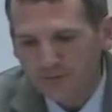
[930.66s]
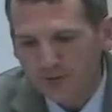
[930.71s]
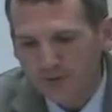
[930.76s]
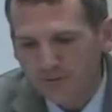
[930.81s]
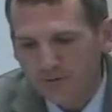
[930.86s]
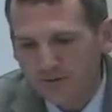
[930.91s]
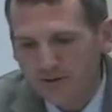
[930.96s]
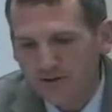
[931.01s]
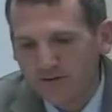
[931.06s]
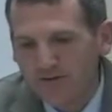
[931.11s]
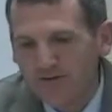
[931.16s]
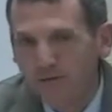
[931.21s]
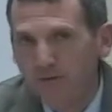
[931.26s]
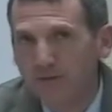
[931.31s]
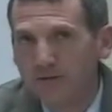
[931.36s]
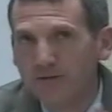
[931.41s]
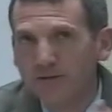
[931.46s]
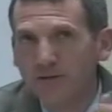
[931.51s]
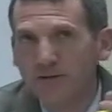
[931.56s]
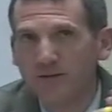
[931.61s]
director of
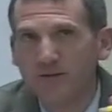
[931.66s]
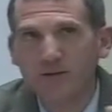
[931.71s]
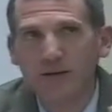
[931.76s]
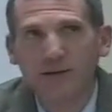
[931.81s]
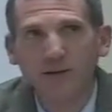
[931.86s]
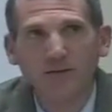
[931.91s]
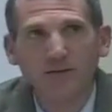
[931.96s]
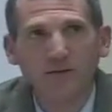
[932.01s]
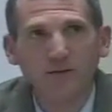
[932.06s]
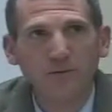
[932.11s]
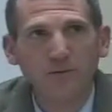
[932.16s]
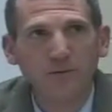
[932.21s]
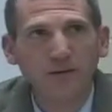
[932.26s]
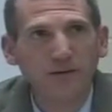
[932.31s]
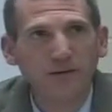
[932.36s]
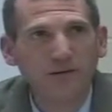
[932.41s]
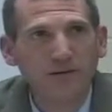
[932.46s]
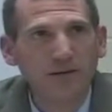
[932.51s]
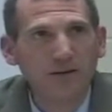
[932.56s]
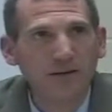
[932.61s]
special education as well
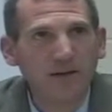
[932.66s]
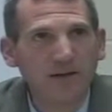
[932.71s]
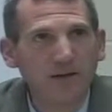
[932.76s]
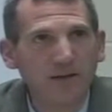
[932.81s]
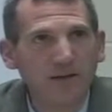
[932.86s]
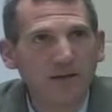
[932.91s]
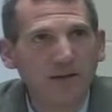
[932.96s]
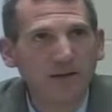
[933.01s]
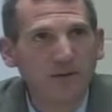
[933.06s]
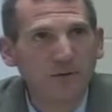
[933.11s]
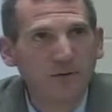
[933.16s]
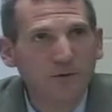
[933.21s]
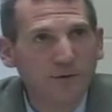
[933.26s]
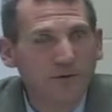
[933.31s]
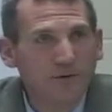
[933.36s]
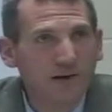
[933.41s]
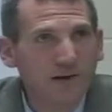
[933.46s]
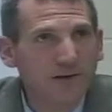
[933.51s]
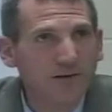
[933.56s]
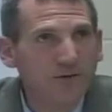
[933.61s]
as the um,
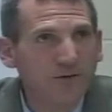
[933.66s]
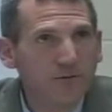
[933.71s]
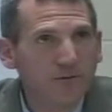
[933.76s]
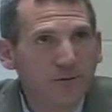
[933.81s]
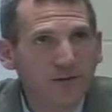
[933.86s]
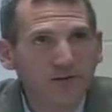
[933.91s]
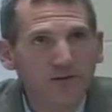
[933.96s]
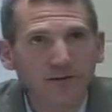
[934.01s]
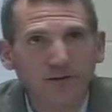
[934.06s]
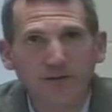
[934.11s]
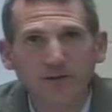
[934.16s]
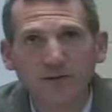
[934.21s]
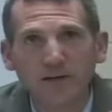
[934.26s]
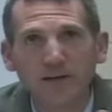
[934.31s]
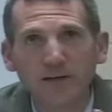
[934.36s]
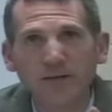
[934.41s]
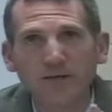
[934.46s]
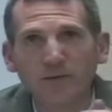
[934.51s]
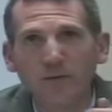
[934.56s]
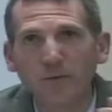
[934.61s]
supervisor of special
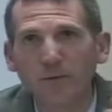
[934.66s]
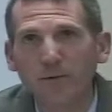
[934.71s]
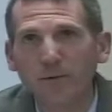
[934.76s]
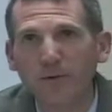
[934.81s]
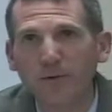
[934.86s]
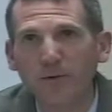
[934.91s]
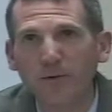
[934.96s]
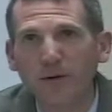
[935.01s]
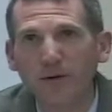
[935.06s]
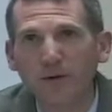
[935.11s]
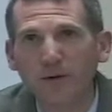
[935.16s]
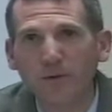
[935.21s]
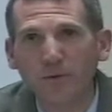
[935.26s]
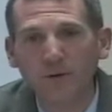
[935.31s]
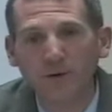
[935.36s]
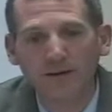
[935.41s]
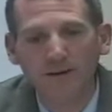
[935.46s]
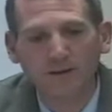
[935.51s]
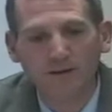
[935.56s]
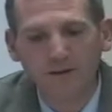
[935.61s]
education will be working
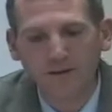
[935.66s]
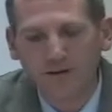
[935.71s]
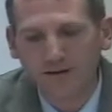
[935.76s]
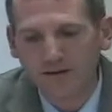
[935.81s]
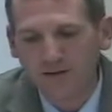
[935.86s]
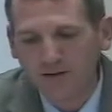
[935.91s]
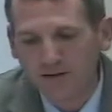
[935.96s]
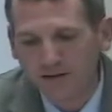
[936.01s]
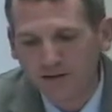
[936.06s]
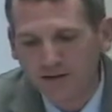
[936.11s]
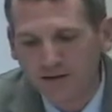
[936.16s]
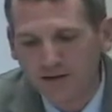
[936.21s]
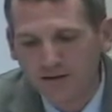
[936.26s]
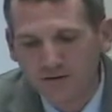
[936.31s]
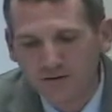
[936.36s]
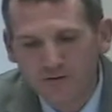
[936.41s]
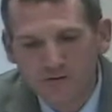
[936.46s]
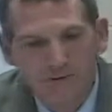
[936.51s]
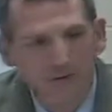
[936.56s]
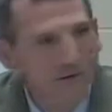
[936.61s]
with the
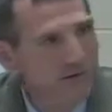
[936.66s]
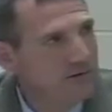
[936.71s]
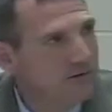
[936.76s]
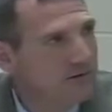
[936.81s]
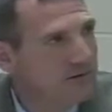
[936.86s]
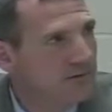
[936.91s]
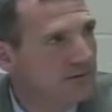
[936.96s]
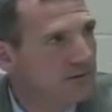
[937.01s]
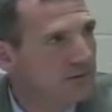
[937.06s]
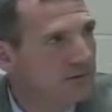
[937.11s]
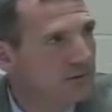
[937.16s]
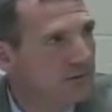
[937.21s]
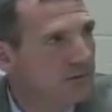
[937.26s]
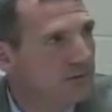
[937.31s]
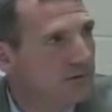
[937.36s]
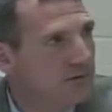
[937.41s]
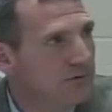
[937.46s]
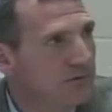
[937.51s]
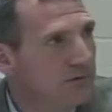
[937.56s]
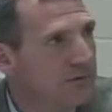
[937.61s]
teacher leaders in the
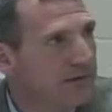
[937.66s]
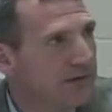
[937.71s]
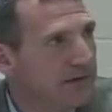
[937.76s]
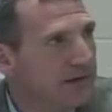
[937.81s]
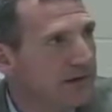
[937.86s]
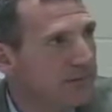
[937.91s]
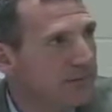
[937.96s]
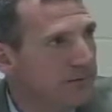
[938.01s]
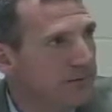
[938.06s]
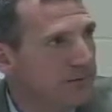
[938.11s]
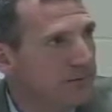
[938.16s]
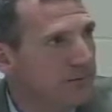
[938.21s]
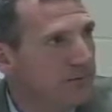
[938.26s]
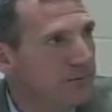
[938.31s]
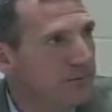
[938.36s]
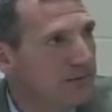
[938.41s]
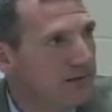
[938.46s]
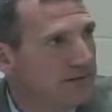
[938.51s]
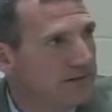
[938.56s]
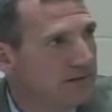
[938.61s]
schools to pick up those
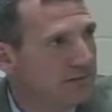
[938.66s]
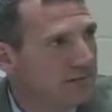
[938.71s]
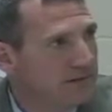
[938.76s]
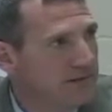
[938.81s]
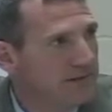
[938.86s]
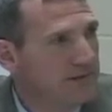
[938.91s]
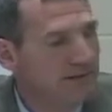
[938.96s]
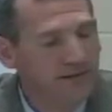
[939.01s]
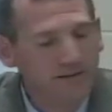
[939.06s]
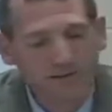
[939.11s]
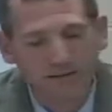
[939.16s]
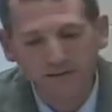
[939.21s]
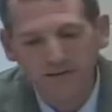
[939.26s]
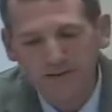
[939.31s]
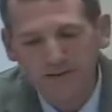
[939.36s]
responsibilities.